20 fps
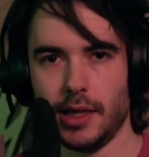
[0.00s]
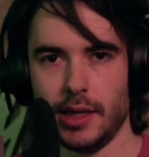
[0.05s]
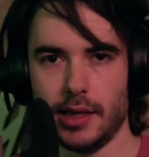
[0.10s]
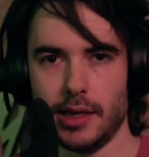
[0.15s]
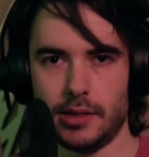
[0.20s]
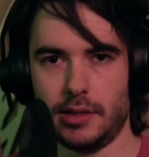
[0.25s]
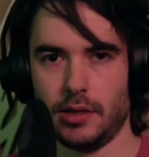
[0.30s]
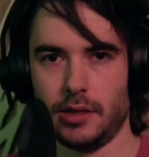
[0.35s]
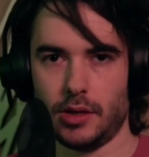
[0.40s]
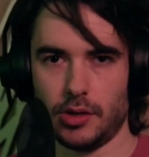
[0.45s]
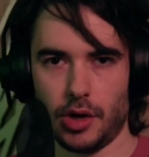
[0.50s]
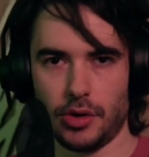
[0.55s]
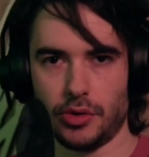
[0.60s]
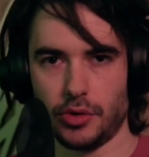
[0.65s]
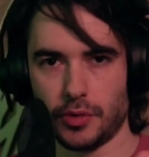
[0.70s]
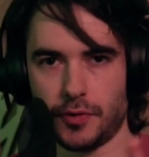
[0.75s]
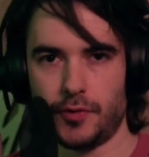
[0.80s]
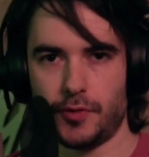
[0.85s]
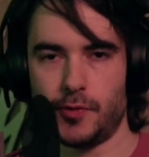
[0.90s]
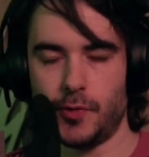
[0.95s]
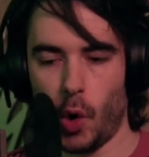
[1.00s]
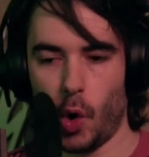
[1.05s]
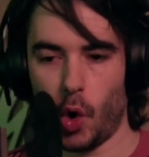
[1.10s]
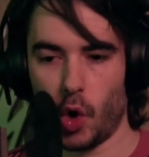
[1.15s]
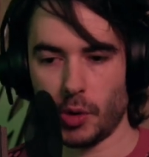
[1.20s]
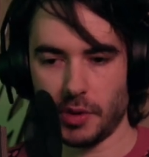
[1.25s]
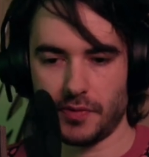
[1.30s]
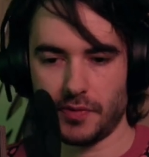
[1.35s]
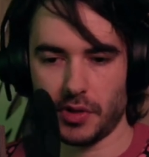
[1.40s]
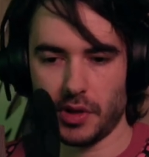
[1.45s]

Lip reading: into another form of